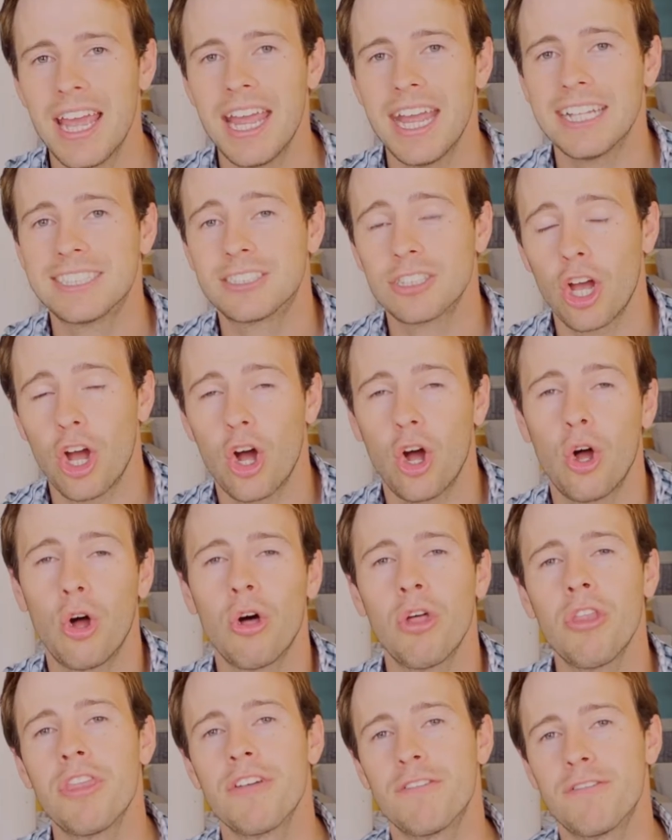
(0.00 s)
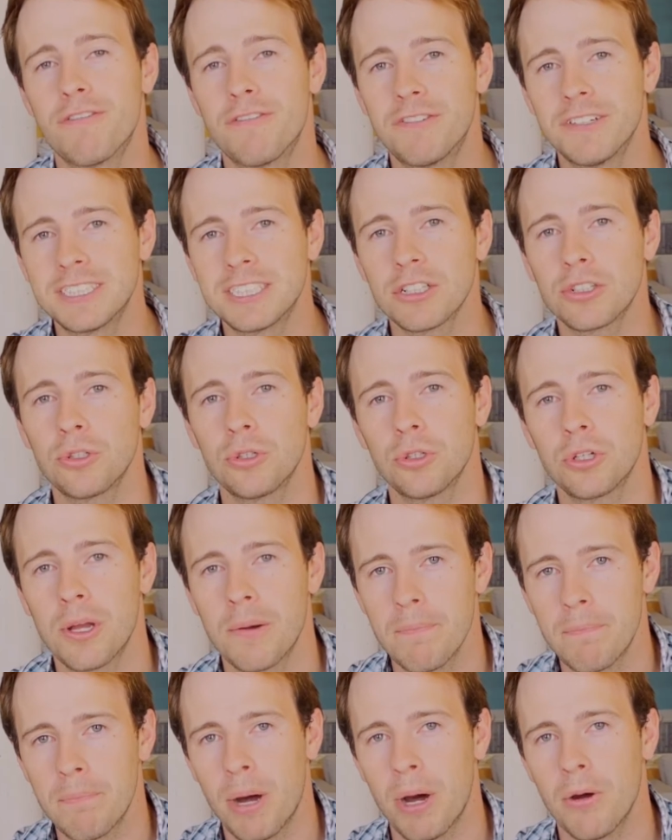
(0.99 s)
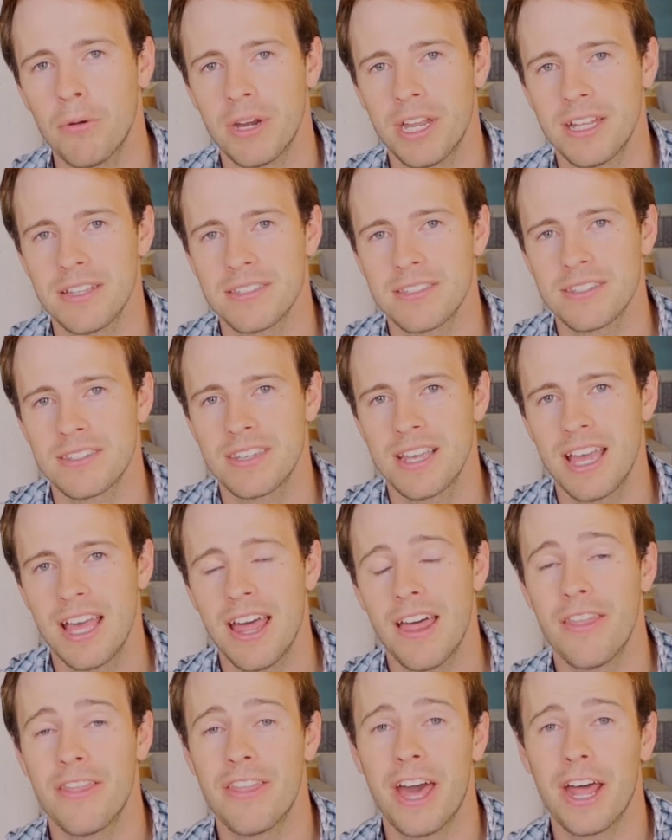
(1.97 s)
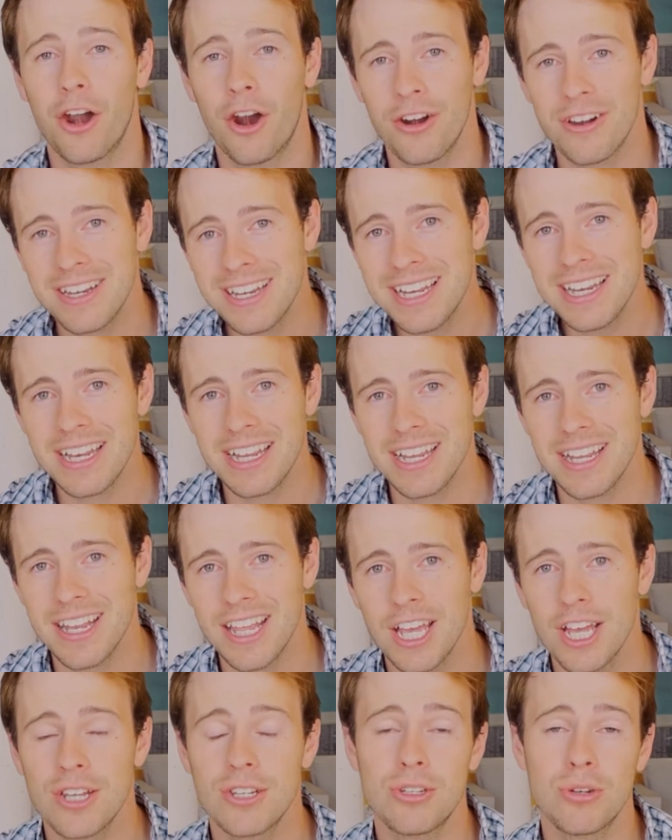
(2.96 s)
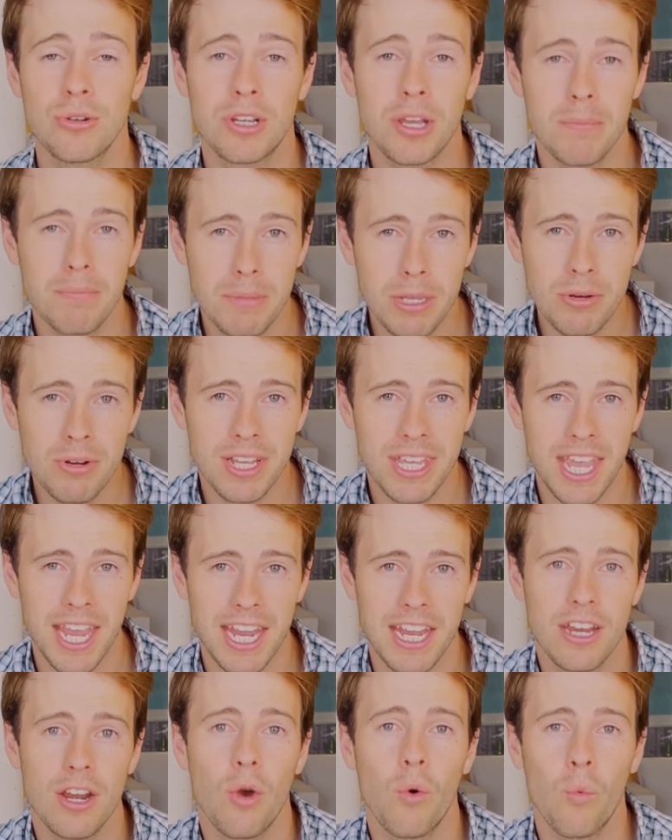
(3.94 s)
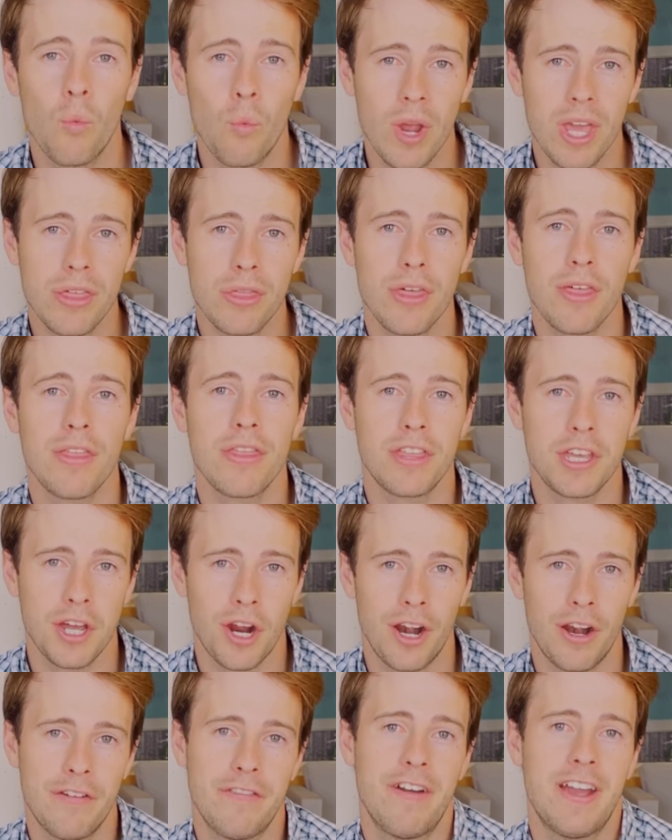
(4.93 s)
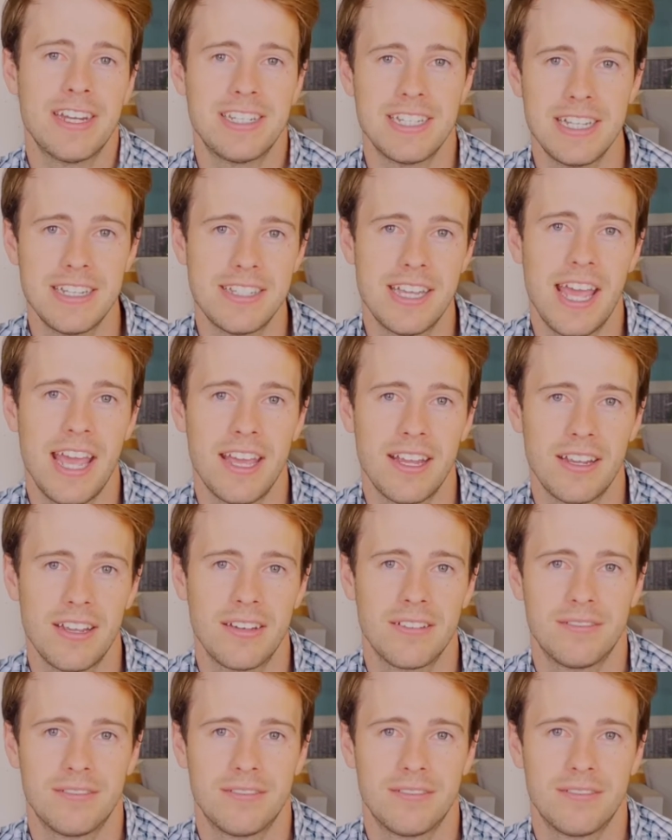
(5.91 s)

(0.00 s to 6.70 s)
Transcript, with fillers: it's all the physical components that are needed to communicate with the R F I D tag.